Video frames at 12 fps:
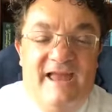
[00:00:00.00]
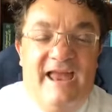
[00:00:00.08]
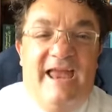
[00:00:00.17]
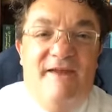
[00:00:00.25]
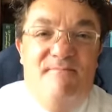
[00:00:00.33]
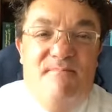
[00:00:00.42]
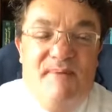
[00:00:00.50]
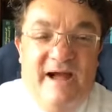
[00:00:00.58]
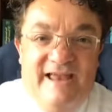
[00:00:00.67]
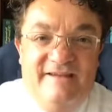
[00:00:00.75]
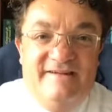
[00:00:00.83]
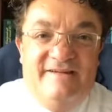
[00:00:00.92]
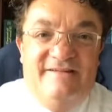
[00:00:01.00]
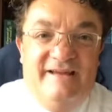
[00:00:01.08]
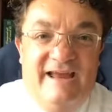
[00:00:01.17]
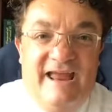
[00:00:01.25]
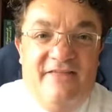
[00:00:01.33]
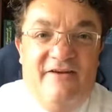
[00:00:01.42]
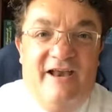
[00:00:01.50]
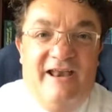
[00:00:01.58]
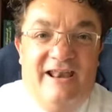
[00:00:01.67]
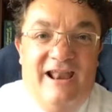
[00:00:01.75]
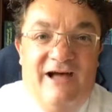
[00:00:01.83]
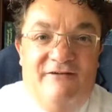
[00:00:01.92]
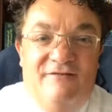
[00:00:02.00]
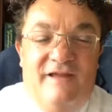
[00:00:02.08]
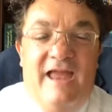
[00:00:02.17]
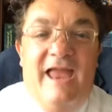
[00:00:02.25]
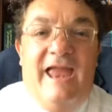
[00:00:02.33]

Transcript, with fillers: He binds us together in love.